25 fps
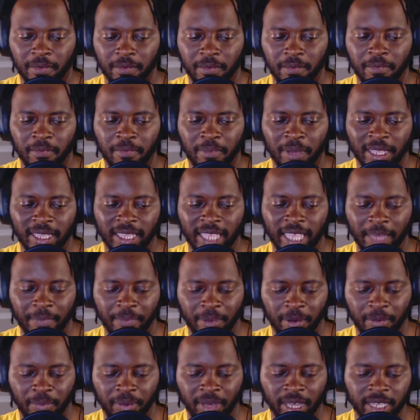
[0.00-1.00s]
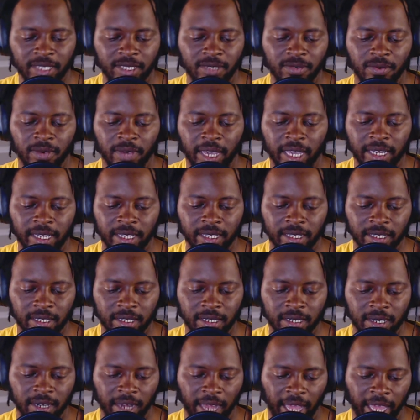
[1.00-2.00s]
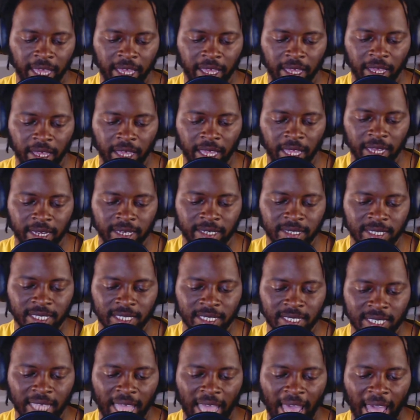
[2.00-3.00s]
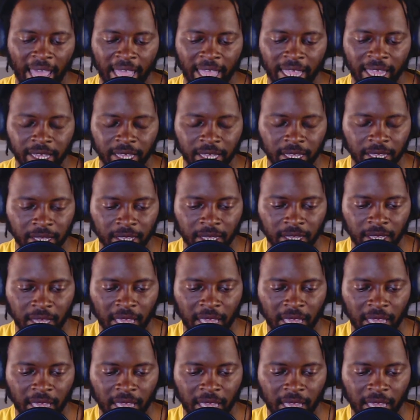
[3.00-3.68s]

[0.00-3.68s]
but they perpetuated, like, in society,